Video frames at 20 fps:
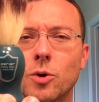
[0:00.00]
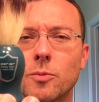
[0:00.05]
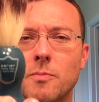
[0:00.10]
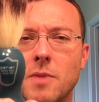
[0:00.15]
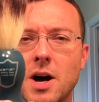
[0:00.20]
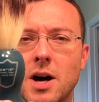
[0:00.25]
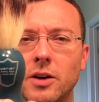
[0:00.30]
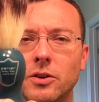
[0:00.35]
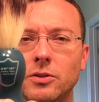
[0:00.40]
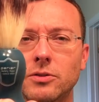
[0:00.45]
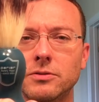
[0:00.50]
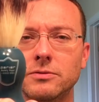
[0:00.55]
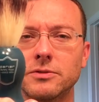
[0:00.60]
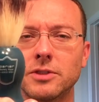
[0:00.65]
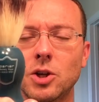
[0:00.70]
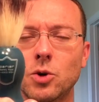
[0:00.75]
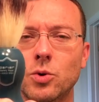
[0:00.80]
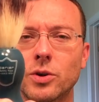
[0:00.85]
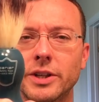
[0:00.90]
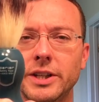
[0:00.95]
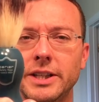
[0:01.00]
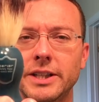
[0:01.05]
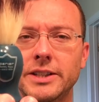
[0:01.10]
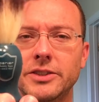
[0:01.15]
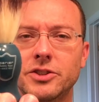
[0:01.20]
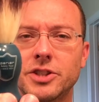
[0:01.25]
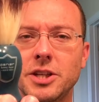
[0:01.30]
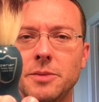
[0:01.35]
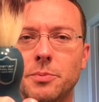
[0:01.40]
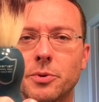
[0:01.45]
model, lower
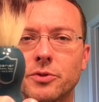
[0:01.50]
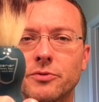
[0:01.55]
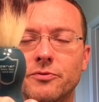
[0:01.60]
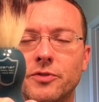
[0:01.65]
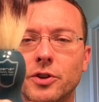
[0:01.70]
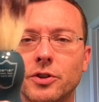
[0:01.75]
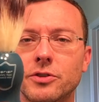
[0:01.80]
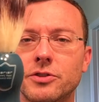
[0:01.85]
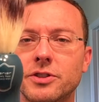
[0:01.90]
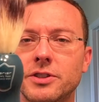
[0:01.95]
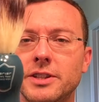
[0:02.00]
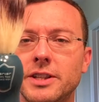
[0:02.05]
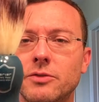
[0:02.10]
end, cheaper version.